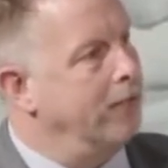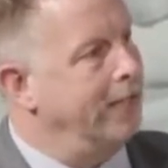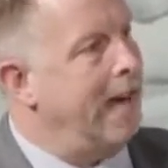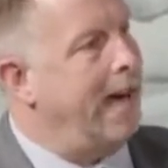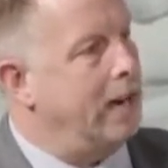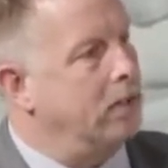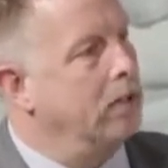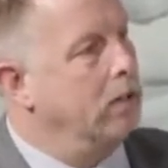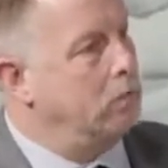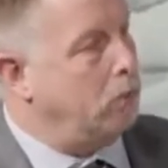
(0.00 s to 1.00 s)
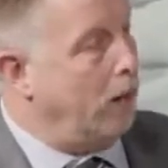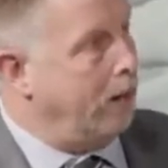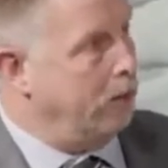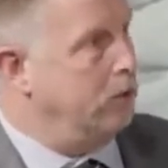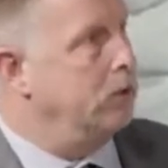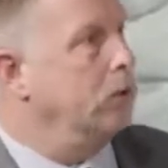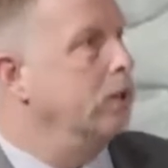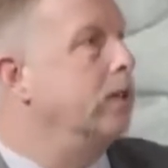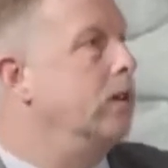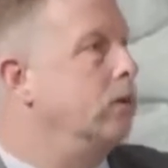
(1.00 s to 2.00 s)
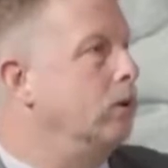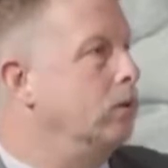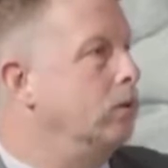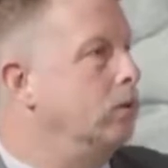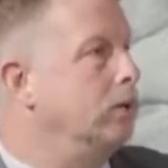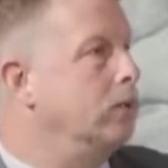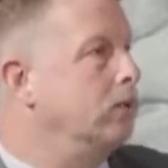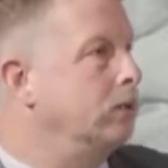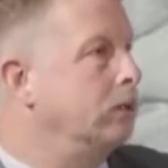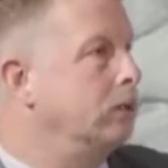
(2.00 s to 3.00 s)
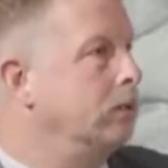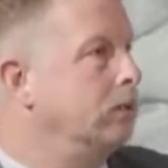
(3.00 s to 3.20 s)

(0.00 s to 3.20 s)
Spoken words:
that prior to doing that road resurfacing.